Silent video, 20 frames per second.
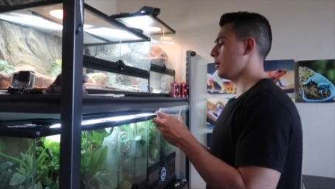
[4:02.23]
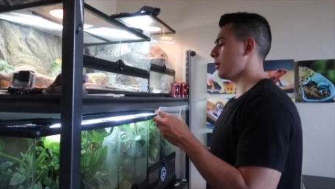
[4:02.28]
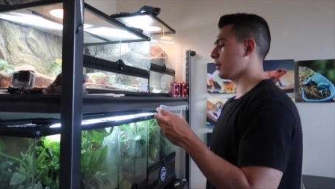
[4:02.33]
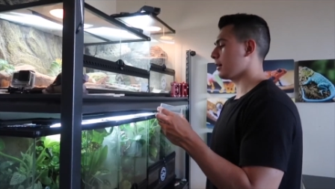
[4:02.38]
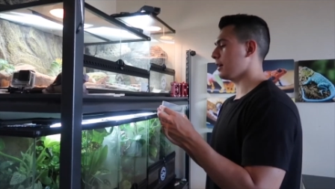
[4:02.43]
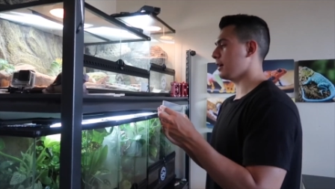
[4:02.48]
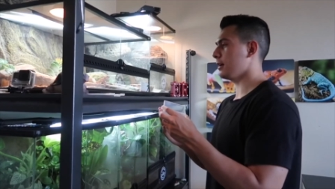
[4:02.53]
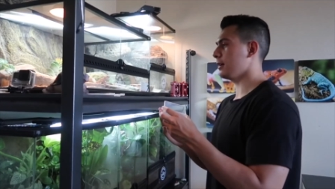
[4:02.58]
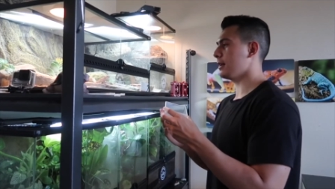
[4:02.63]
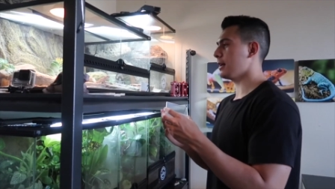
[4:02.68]

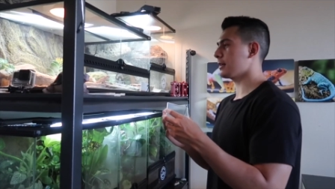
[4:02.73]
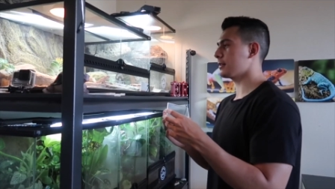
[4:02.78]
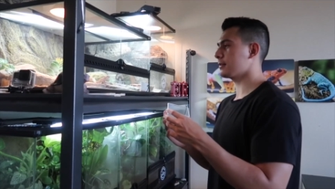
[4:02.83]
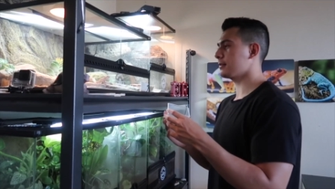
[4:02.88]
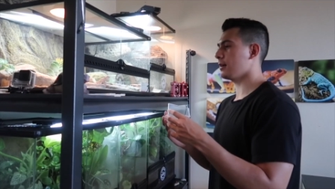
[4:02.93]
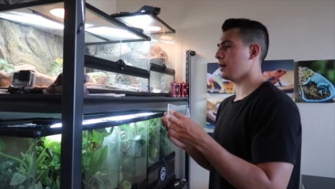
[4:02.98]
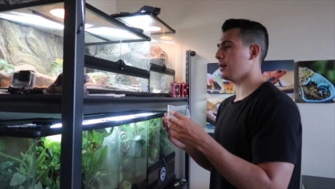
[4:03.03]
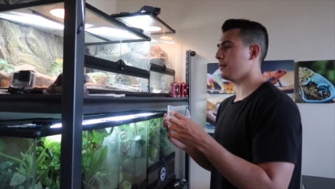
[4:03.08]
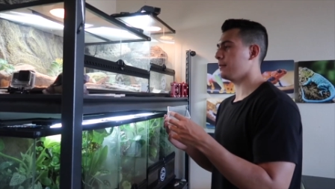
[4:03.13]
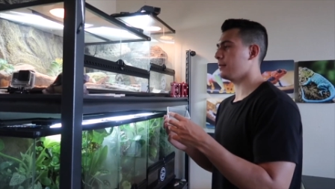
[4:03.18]
Okay,
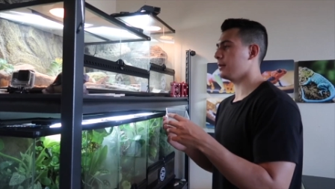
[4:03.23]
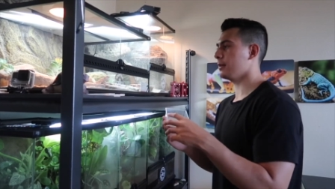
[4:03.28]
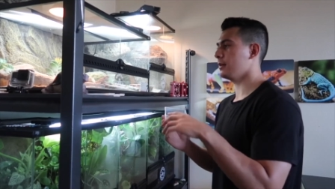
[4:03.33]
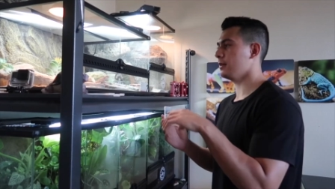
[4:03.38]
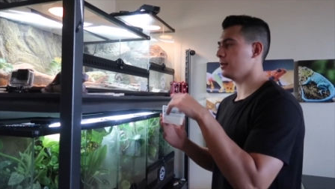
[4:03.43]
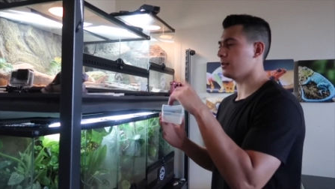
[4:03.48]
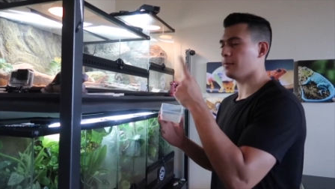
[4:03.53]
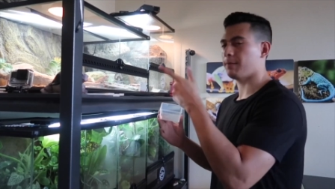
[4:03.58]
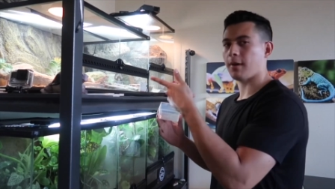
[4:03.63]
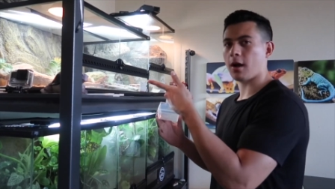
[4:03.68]
next up
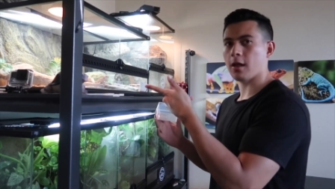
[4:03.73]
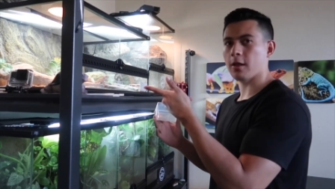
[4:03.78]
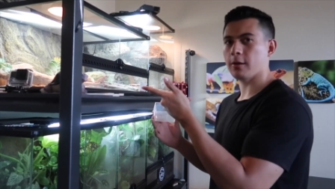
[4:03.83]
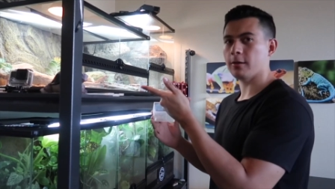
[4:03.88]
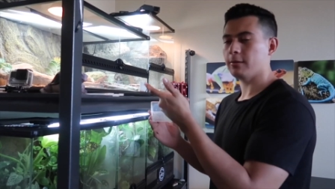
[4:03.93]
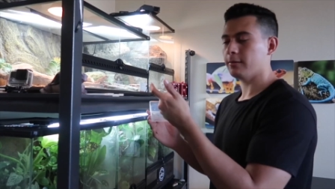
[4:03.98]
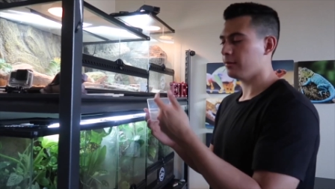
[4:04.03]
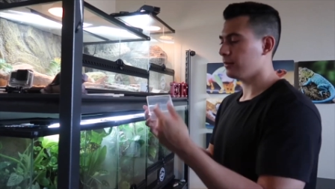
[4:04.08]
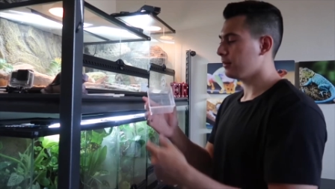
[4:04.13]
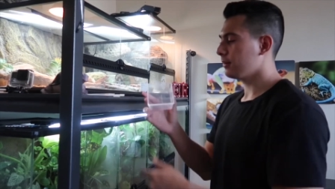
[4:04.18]
is
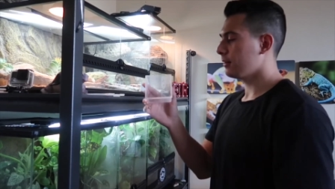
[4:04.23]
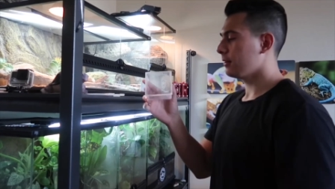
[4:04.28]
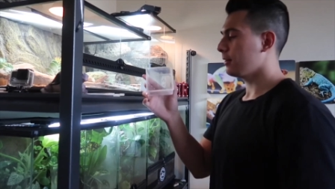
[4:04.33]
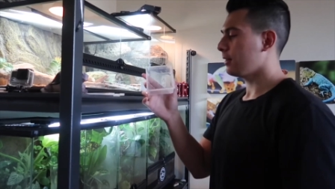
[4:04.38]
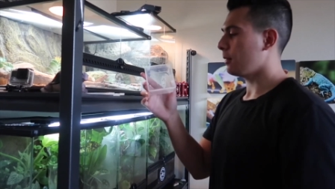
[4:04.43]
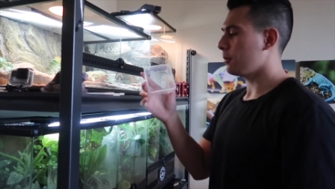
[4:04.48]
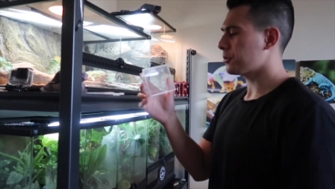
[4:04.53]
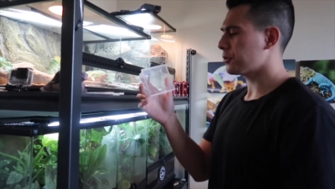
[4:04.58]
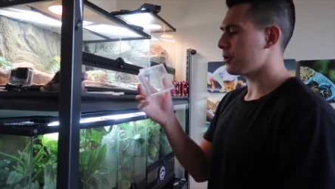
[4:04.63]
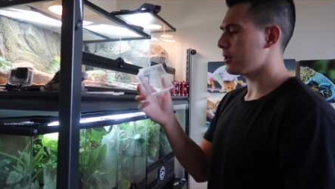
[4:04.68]
Apollo.
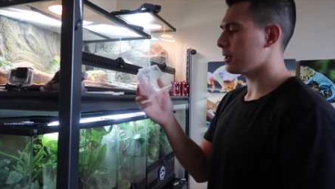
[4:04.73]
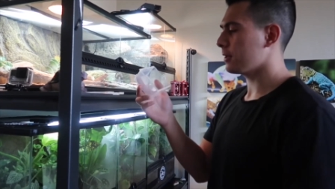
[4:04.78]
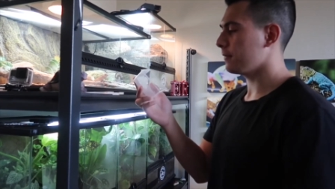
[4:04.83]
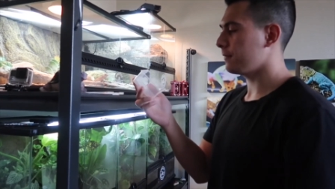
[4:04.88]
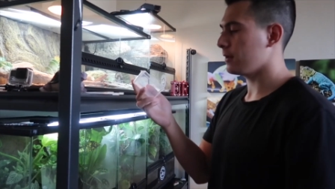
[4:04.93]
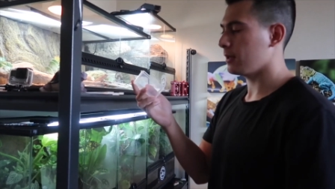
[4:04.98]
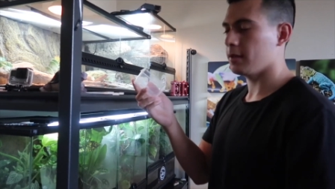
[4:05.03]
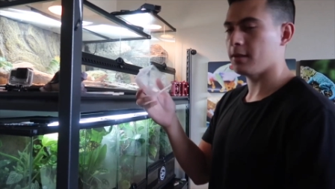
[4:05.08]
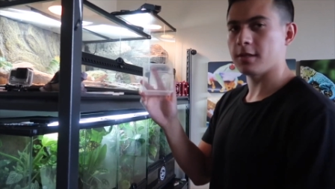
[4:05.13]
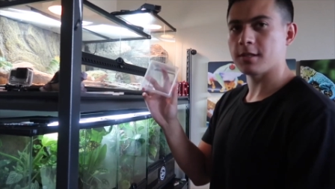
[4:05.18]
I'm sure you can
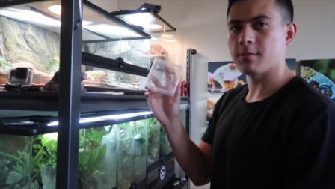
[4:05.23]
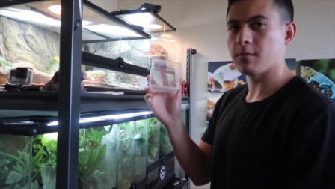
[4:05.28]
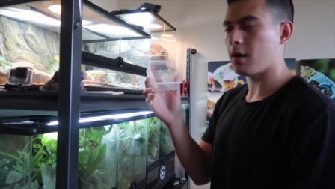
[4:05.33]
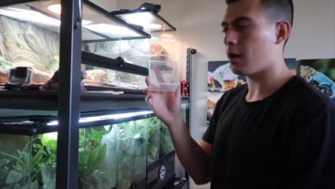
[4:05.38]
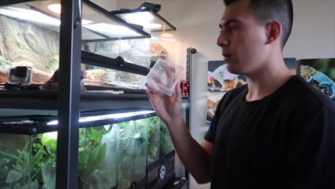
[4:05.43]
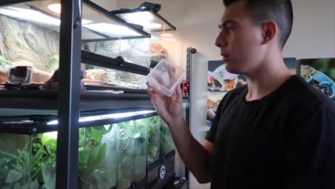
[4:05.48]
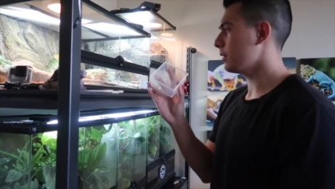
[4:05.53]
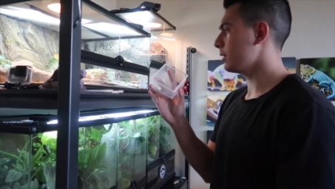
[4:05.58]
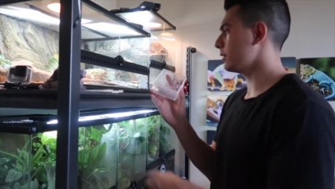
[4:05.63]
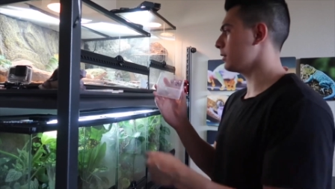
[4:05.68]
fit in this
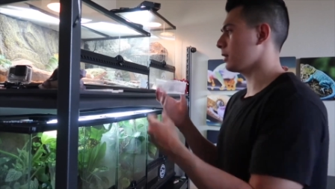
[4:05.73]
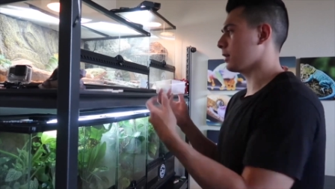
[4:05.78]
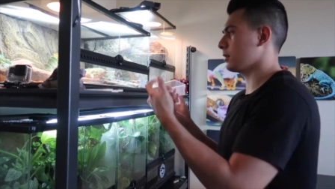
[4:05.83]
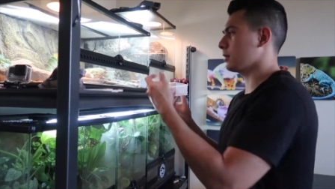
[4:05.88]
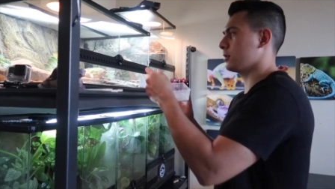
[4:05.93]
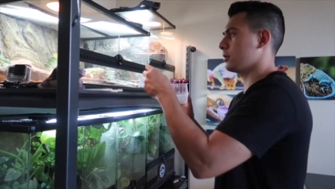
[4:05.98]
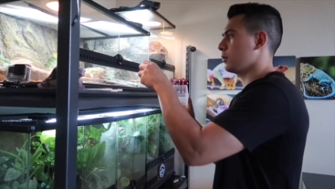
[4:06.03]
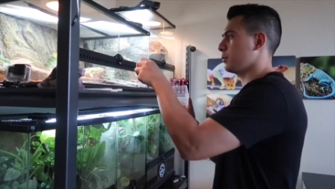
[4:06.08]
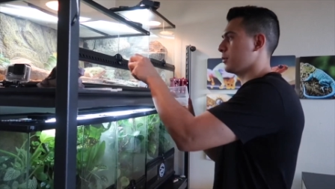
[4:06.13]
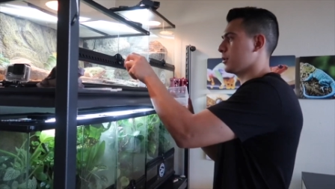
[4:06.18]
small one. He's like
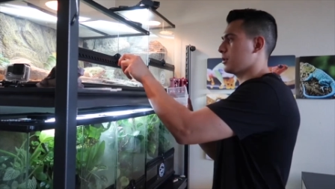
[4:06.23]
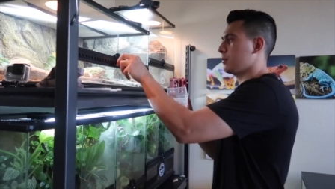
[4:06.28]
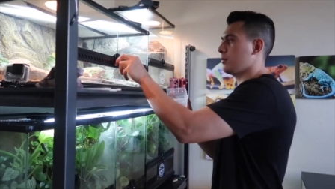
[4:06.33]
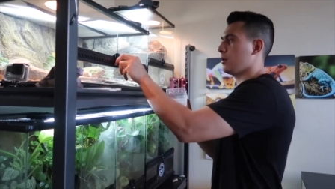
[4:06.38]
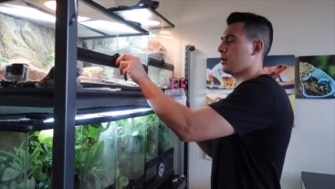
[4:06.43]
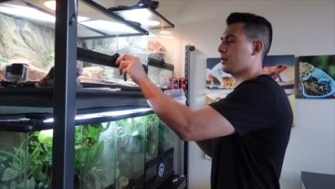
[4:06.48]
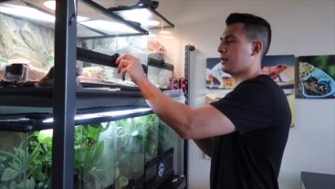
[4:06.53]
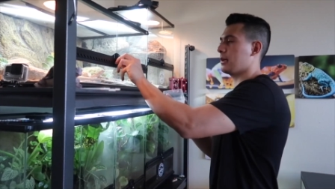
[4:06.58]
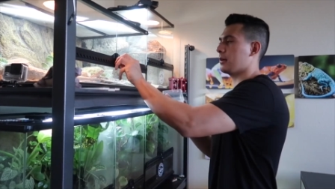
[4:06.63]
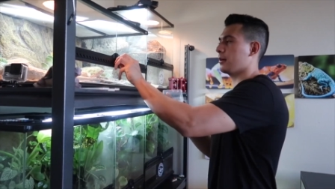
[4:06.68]
super
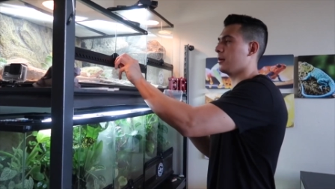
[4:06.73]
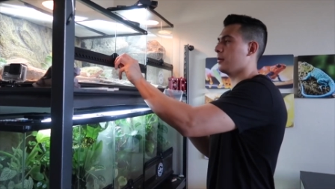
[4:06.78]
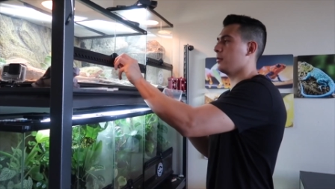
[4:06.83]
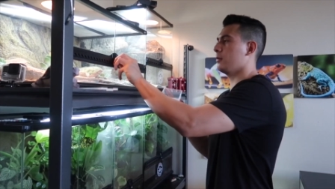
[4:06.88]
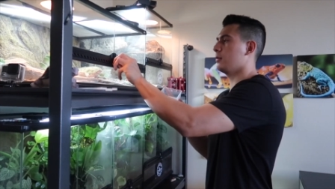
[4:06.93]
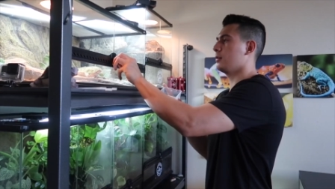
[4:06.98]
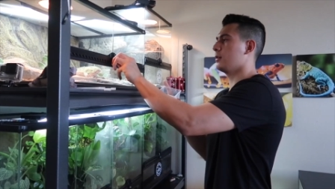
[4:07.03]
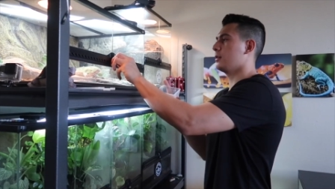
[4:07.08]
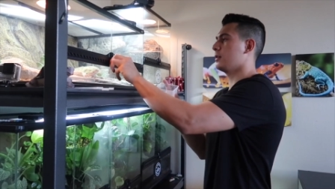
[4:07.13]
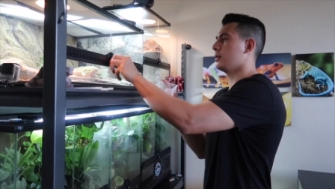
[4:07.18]
small gecko.
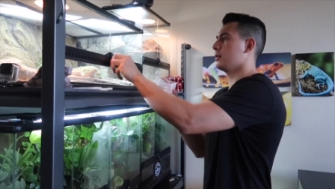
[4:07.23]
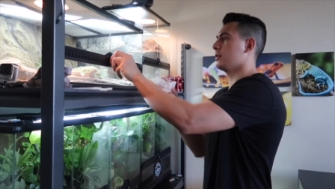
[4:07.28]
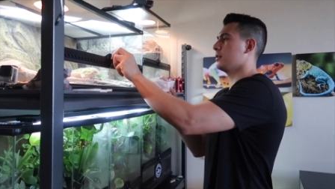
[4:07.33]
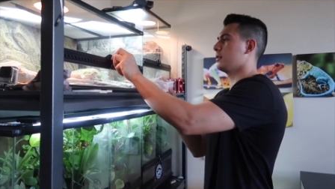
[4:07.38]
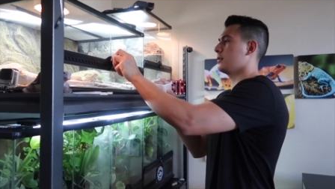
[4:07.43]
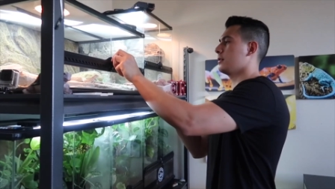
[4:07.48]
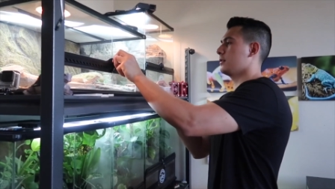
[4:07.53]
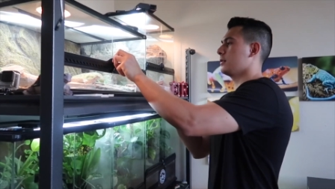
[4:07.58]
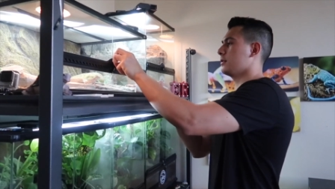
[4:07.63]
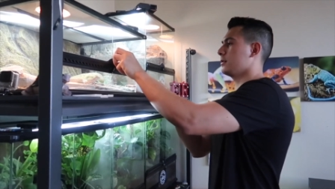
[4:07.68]

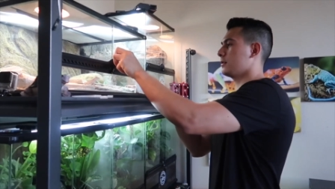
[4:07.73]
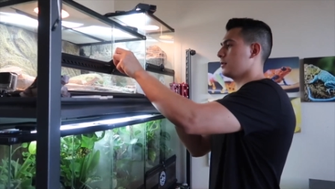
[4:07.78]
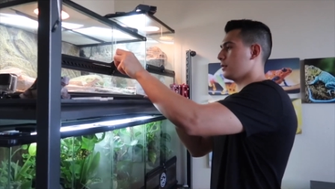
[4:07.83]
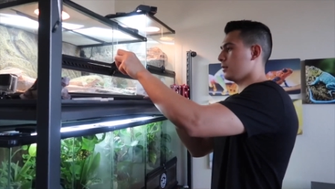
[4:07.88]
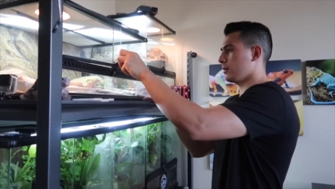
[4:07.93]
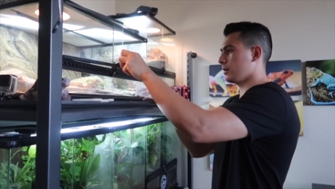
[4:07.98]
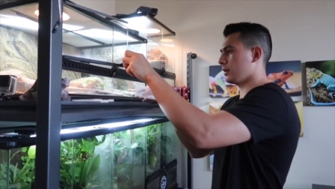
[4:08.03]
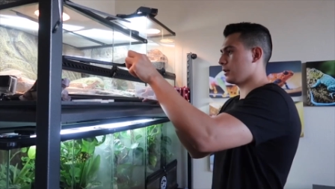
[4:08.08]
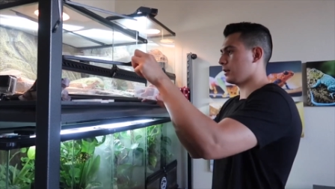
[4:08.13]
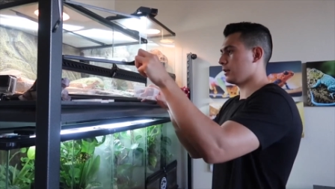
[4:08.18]

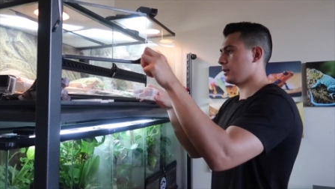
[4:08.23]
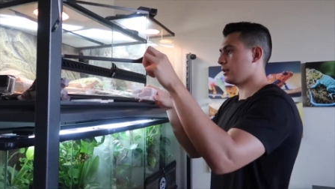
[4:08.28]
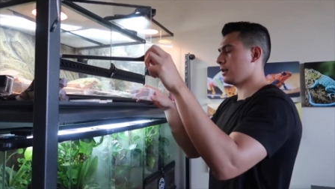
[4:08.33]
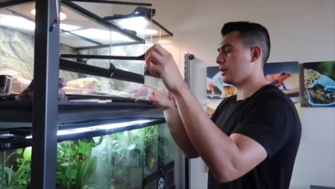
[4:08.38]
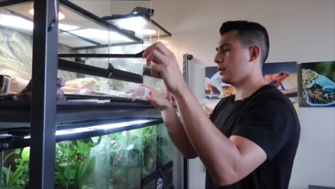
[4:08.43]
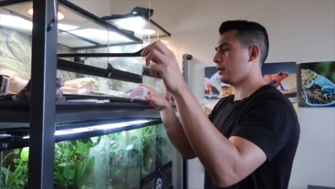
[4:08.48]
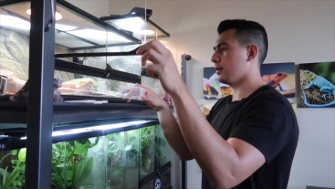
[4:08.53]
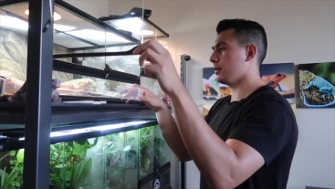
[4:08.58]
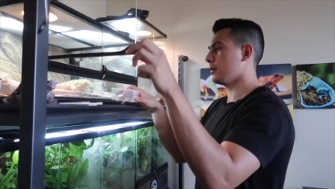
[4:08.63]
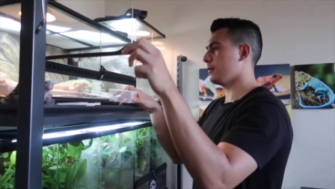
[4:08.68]
So we're gonna
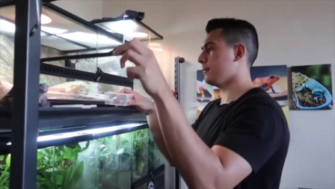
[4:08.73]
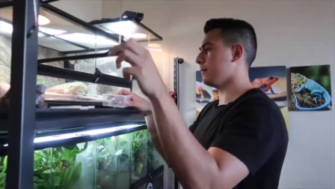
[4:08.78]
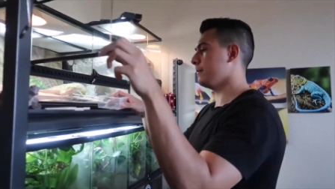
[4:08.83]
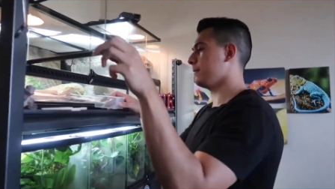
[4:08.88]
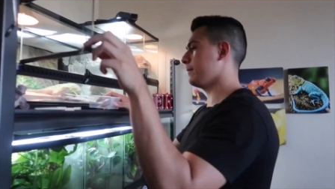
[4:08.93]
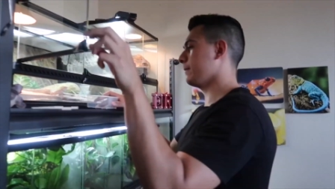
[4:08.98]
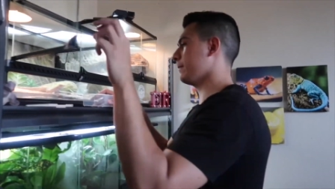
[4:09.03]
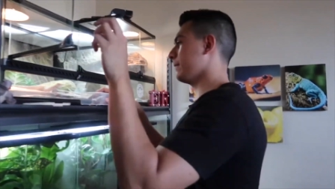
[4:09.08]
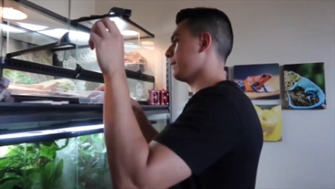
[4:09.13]
get him.